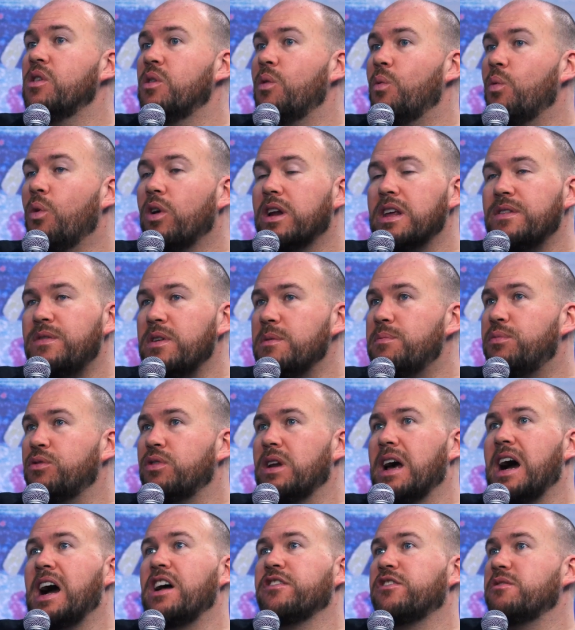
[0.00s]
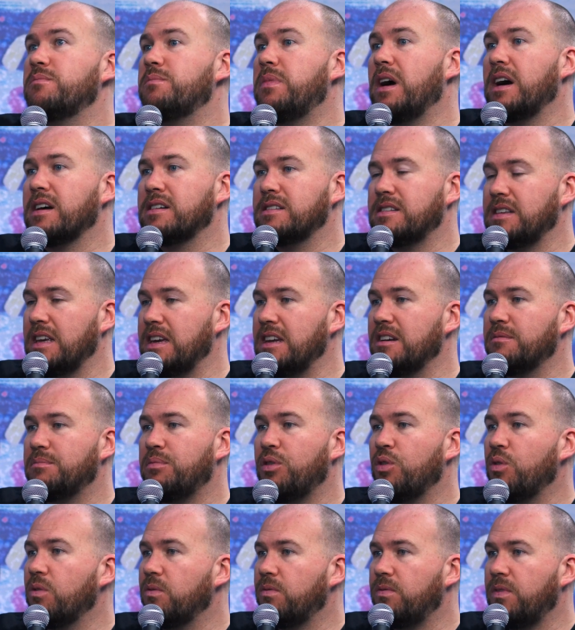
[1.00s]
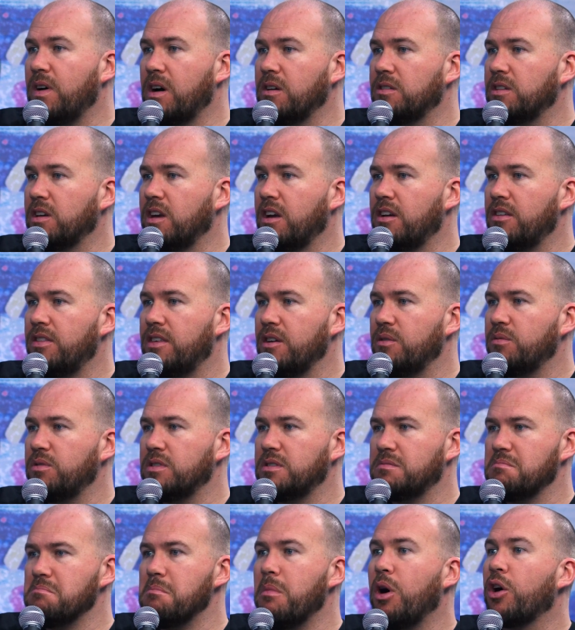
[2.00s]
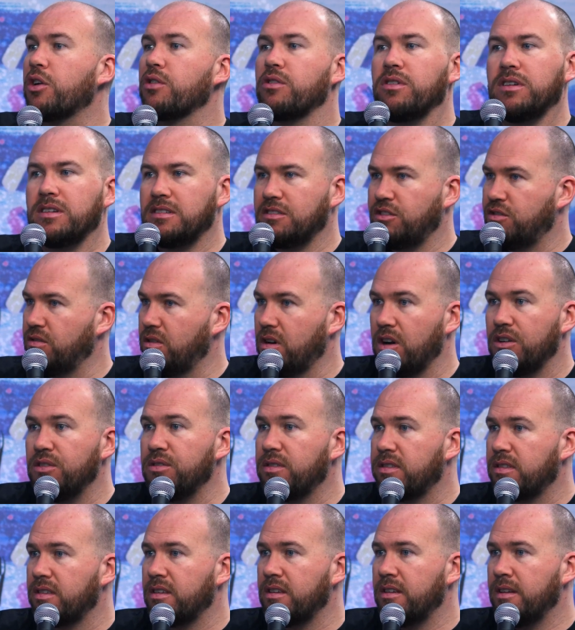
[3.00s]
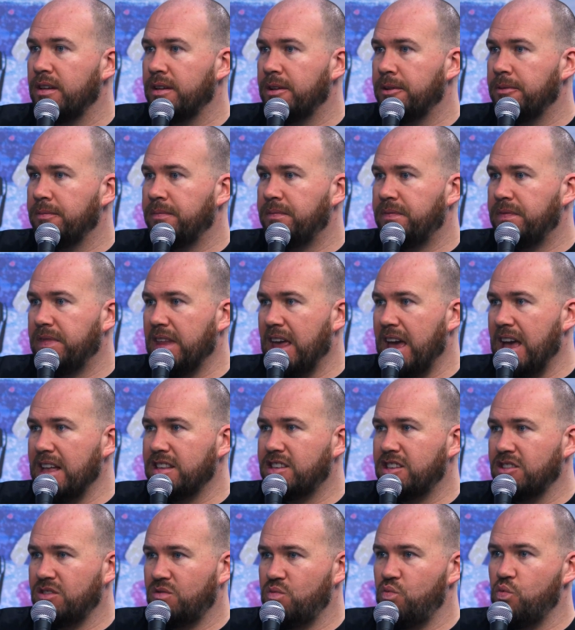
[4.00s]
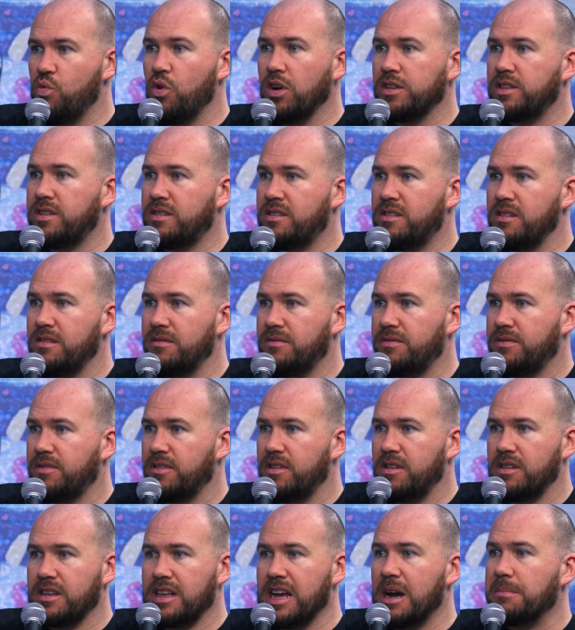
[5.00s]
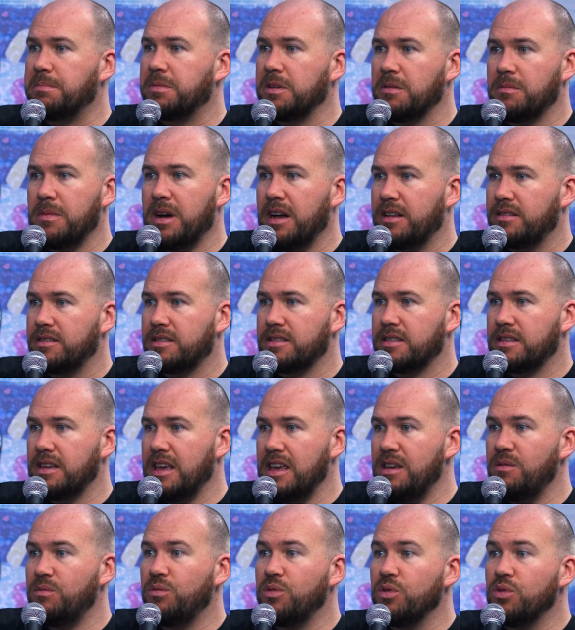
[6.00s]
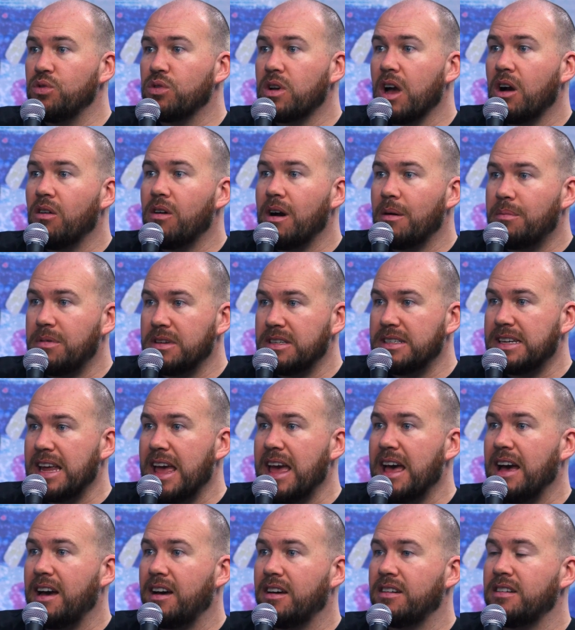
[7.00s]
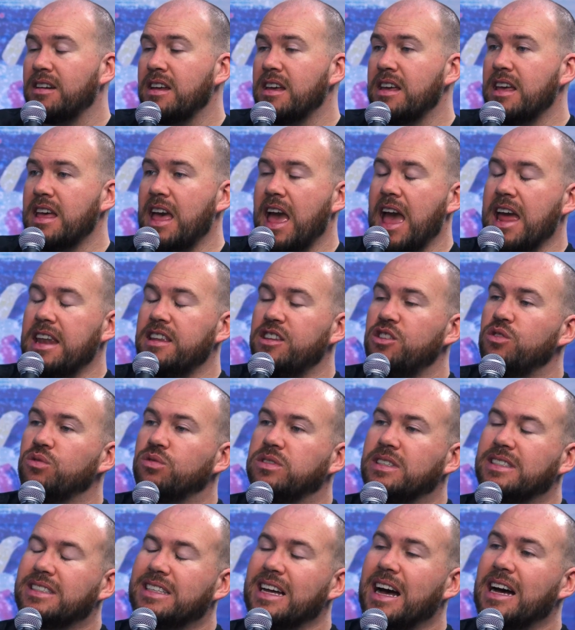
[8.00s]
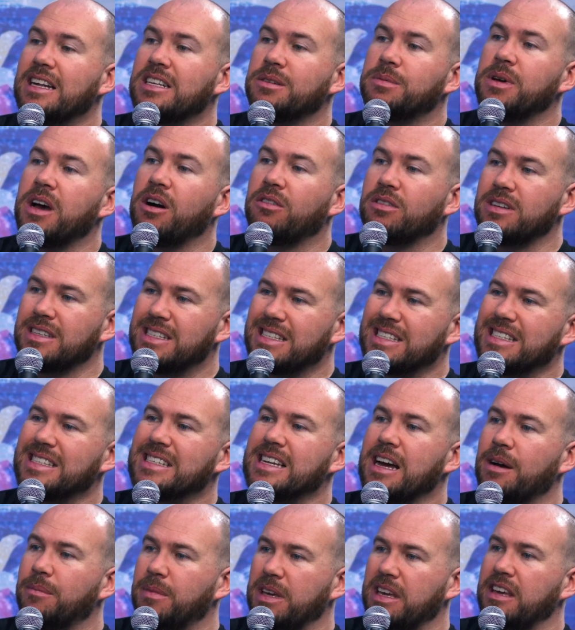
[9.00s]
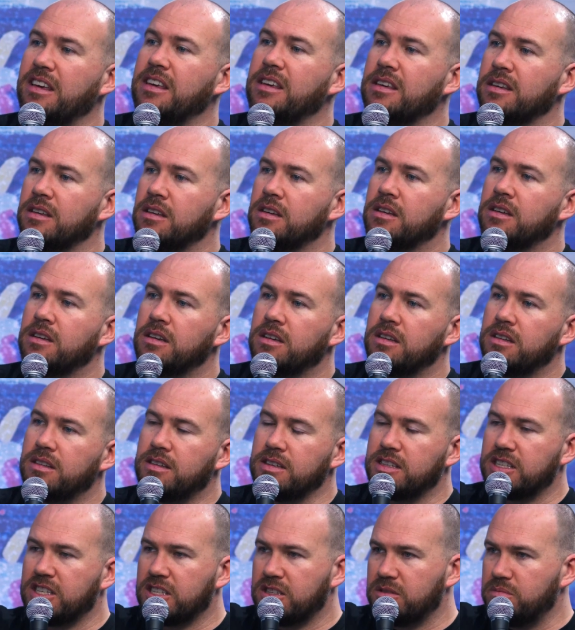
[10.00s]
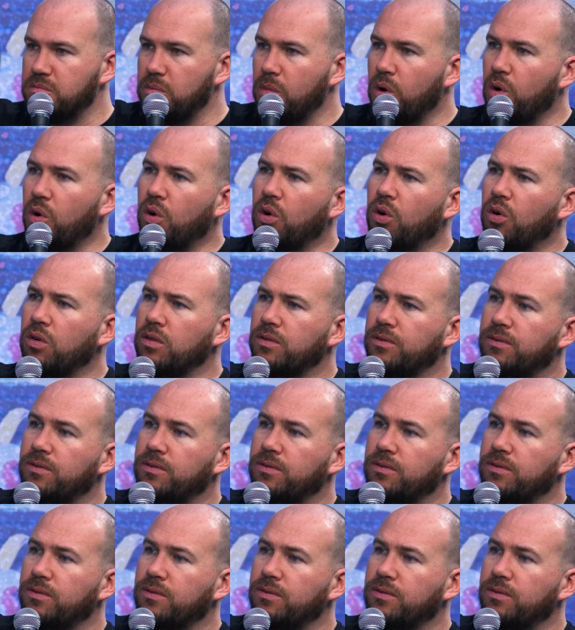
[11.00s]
What if you put $100 in a portfolio that was moderate growth? Yeah. And just watched it for a couple of months. It will go up and down, and you'll start to be able to stomach the small